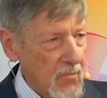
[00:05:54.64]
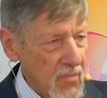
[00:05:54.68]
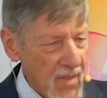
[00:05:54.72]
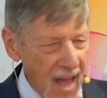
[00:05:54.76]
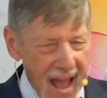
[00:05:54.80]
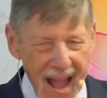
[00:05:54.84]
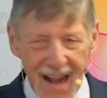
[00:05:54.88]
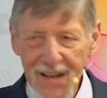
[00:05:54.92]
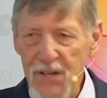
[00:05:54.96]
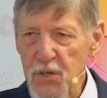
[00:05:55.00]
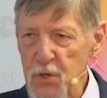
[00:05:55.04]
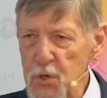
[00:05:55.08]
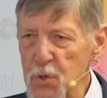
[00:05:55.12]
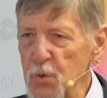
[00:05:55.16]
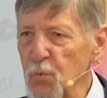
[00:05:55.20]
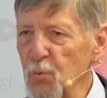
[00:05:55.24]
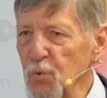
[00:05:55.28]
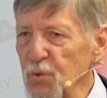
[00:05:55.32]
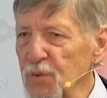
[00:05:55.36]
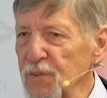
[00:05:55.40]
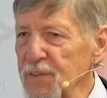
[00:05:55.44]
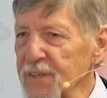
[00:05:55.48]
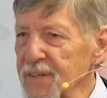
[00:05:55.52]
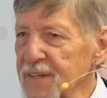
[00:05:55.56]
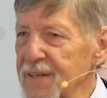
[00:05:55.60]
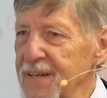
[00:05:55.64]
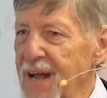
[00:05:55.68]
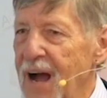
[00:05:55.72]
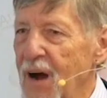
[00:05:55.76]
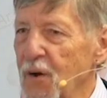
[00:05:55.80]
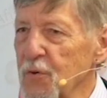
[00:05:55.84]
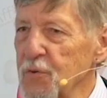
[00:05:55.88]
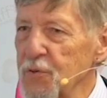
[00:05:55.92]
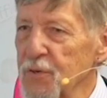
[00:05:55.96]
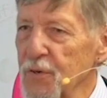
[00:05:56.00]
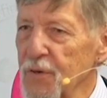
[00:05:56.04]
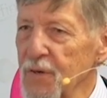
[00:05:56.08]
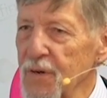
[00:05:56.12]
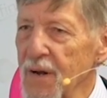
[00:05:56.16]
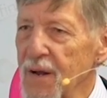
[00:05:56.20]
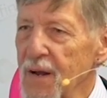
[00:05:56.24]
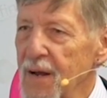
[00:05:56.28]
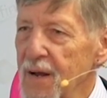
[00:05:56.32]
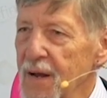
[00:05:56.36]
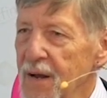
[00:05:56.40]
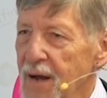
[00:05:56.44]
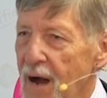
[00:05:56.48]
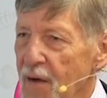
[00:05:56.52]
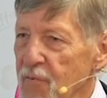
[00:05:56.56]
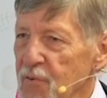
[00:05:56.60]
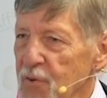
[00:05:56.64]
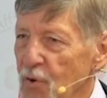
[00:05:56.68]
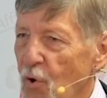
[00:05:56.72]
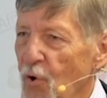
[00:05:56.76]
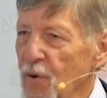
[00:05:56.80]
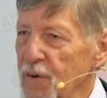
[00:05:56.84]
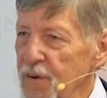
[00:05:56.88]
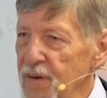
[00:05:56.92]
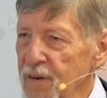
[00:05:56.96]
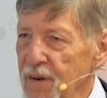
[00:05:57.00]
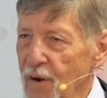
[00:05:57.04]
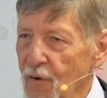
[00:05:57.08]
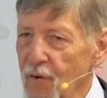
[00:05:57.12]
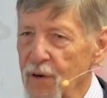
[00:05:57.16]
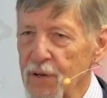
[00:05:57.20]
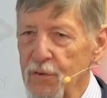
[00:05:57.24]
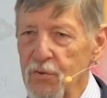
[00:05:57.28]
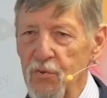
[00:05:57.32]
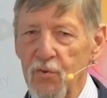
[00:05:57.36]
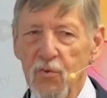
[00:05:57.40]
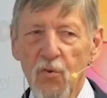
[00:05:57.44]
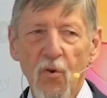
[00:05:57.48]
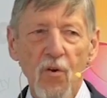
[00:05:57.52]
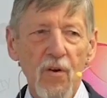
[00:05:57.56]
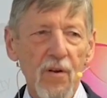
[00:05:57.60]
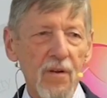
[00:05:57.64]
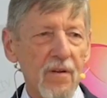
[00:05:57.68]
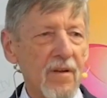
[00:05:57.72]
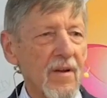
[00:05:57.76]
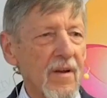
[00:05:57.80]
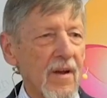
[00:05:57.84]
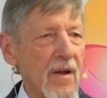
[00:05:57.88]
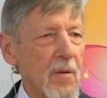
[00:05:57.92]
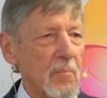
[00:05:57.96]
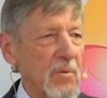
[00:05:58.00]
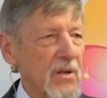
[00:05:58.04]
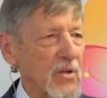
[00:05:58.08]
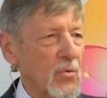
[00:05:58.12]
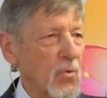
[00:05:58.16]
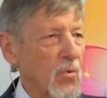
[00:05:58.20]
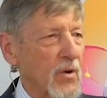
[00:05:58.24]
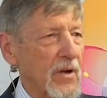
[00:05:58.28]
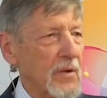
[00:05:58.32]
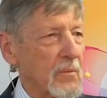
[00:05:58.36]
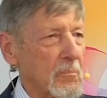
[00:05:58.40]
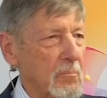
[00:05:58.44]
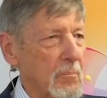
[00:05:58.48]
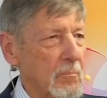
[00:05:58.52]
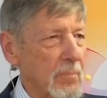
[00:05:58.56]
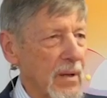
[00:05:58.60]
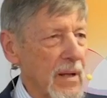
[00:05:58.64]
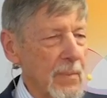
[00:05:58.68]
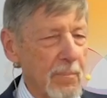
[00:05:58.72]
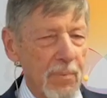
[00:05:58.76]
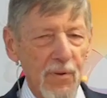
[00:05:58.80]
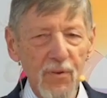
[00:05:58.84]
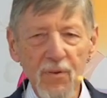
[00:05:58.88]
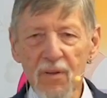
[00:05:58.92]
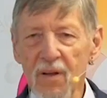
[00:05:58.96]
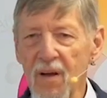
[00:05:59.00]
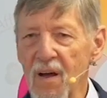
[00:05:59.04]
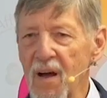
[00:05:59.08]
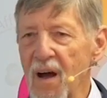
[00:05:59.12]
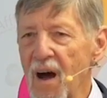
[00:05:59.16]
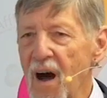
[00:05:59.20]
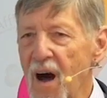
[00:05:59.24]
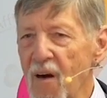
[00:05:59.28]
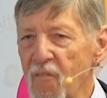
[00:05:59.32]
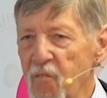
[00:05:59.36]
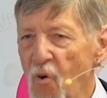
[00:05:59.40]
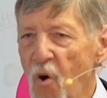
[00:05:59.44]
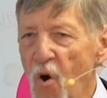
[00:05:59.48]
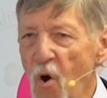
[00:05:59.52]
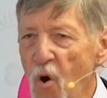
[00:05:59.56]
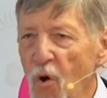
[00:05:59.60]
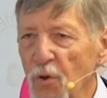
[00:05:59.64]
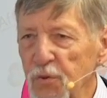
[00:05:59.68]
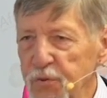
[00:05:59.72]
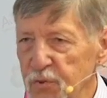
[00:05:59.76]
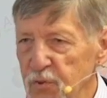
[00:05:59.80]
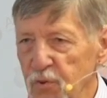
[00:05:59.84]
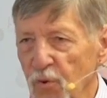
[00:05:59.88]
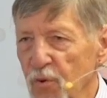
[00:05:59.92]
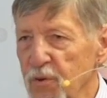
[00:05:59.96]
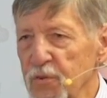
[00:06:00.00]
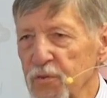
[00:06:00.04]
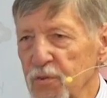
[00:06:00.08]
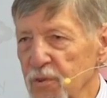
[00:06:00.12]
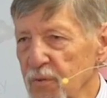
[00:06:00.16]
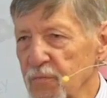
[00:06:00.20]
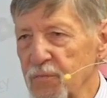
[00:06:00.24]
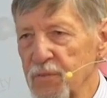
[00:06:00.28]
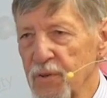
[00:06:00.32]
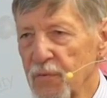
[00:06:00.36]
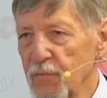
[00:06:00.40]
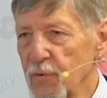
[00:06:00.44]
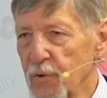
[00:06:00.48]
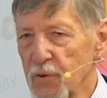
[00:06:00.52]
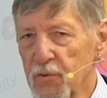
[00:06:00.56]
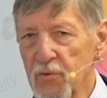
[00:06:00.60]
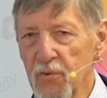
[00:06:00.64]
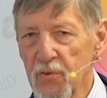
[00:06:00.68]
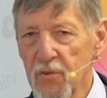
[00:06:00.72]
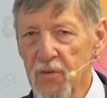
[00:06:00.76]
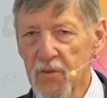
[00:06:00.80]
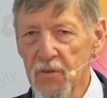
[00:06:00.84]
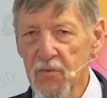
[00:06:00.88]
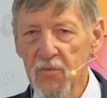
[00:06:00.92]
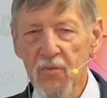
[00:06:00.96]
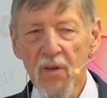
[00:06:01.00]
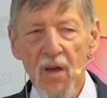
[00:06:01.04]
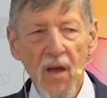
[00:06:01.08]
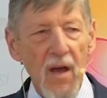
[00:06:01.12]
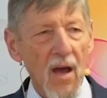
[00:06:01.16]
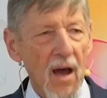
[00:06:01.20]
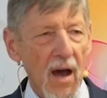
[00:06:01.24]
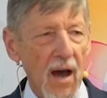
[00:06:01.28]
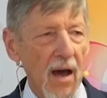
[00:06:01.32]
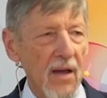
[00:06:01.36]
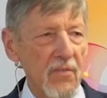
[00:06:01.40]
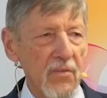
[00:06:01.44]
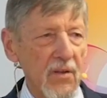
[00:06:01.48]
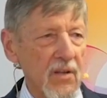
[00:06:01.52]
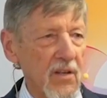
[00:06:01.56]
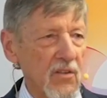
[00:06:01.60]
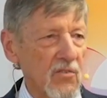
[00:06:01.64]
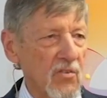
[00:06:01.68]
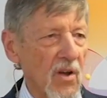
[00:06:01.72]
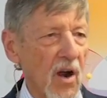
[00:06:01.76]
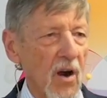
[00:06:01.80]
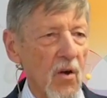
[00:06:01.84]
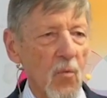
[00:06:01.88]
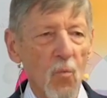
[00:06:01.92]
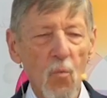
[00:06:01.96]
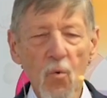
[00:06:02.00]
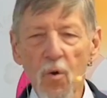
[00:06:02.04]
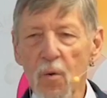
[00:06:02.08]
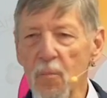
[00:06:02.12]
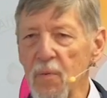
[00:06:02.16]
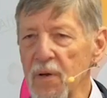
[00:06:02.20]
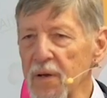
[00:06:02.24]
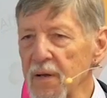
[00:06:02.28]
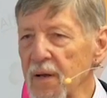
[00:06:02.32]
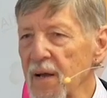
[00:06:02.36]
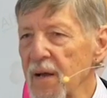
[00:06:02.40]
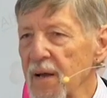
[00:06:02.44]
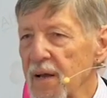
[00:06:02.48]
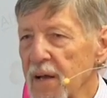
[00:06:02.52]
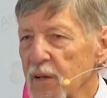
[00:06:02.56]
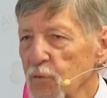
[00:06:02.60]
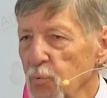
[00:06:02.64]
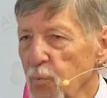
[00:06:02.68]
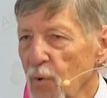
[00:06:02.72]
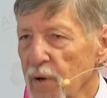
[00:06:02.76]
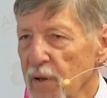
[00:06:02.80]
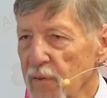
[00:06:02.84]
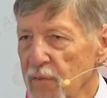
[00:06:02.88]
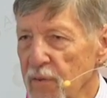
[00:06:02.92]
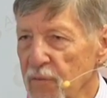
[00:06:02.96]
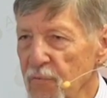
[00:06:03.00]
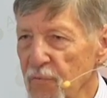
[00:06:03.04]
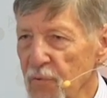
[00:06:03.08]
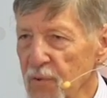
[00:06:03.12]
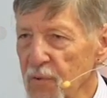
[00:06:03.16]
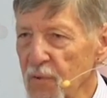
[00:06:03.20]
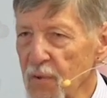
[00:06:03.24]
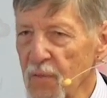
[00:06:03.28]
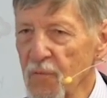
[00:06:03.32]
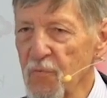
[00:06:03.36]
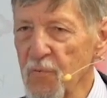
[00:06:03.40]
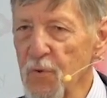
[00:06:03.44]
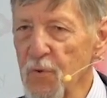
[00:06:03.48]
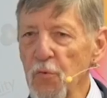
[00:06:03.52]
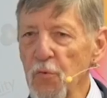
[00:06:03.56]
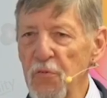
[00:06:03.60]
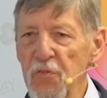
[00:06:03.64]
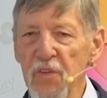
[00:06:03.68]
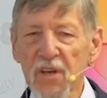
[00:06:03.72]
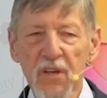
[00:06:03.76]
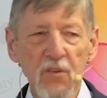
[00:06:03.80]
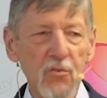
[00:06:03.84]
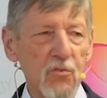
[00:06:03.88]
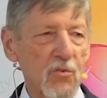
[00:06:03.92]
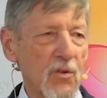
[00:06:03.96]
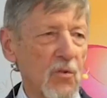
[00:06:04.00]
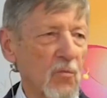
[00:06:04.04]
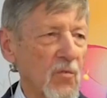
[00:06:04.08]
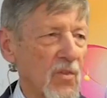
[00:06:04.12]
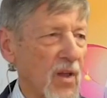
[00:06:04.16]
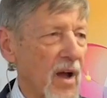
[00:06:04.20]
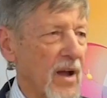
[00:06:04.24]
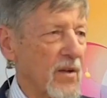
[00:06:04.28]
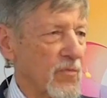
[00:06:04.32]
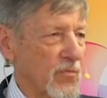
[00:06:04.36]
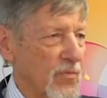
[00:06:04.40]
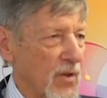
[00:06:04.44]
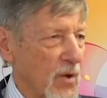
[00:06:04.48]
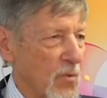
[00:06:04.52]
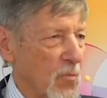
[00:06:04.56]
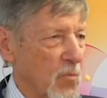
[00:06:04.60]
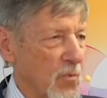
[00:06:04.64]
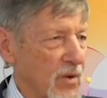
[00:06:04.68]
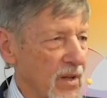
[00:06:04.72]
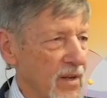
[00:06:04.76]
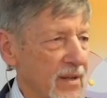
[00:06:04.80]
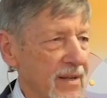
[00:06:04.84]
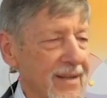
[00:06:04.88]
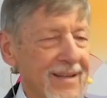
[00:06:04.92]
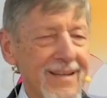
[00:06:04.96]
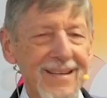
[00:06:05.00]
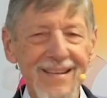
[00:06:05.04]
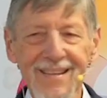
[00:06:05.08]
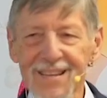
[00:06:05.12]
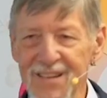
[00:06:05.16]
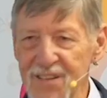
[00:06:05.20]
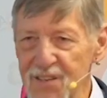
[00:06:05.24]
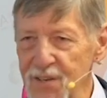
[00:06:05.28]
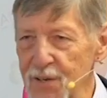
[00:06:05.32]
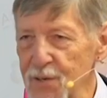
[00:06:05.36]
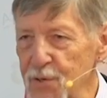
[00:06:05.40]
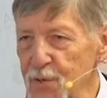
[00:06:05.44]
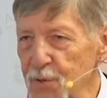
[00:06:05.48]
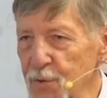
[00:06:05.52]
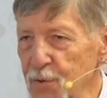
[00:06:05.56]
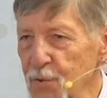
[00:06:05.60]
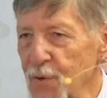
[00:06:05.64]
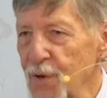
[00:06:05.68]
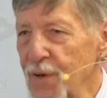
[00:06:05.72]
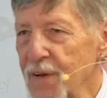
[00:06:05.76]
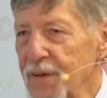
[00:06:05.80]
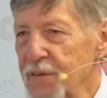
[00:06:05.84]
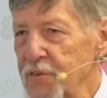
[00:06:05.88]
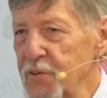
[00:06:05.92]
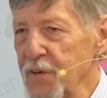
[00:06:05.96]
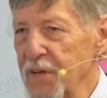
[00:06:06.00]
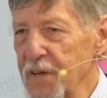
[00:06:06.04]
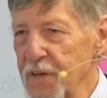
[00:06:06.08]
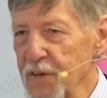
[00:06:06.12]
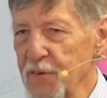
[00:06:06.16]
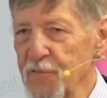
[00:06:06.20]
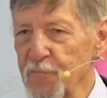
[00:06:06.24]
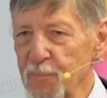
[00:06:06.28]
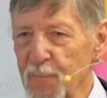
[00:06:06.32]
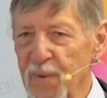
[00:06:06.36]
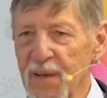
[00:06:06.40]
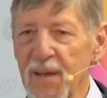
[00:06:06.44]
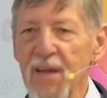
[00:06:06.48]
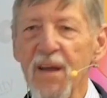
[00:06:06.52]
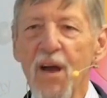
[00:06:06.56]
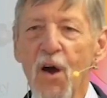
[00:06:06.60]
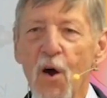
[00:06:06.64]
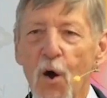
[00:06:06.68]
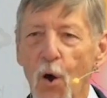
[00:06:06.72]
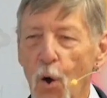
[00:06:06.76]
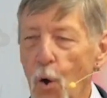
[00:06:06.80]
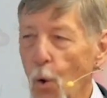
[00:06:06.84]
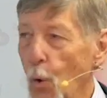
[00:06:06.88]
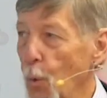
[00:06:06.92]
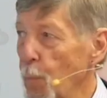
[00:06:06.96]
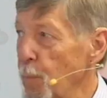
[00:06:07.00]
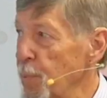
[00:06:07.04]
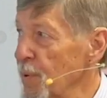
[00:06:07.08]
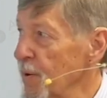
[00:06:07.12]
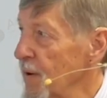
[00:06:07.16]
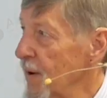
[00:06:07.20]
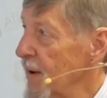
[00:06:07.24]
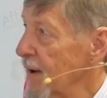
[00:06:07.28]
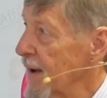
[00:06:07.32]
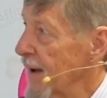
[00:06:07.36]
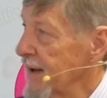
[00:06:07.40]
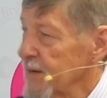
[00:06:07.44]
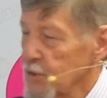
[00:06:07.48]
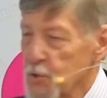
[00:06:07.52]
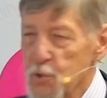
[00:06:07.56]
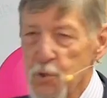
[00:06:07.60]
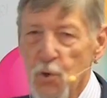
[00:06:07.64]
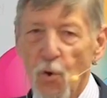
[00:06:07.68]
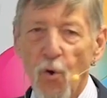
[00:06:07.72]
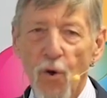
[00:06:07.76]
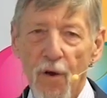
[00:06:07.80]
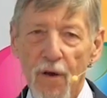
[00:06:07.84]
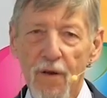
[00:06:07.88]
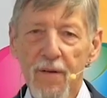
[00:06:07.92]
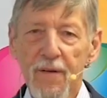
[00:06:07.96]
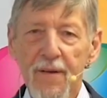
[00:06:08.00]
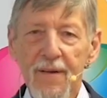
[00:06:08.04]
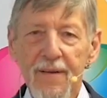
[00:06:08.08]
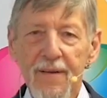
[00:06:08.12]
actual encounter of an ordinary sort between people of all sorts of diversities. I think it's heartwarming. It's one of the things in life that really continue to give me hope and joy.